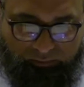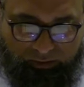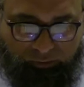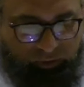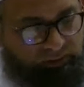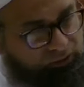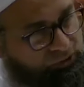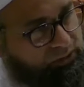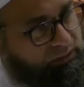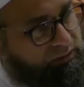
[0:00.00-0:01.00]
between the
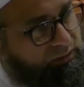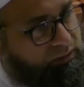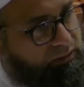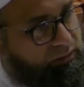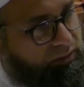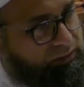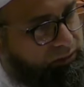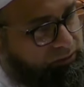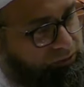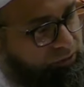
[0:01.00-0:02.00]
jinn and
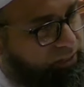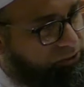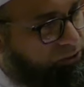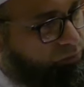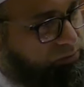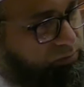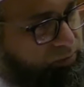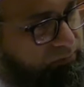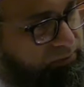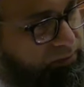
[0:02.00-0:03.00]
their interaction with the
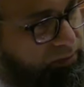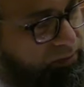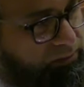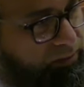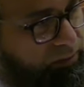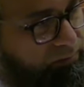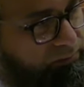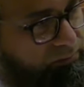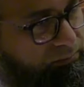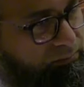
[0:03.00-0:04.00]
Prophet sallallahu alaihi wasallam
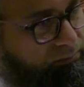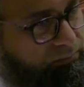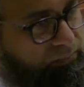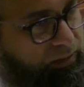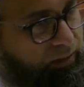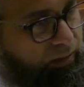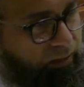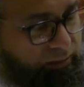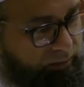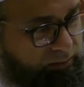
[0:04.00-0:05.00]

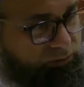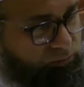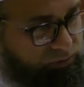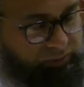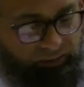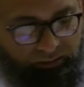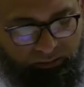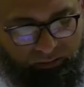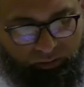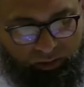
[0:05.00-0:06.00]
and his reciting
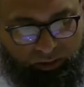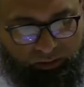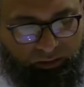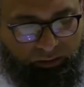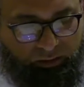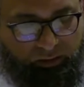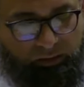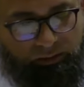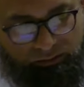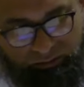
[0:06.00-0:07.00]
the Quran.
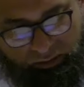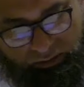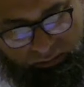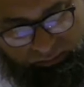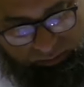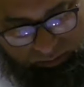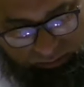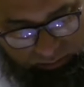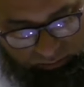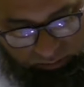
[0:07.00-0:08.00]
Inshallah, we'll
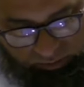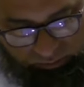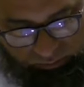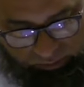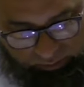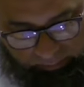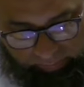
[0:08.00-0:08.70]
continue next week.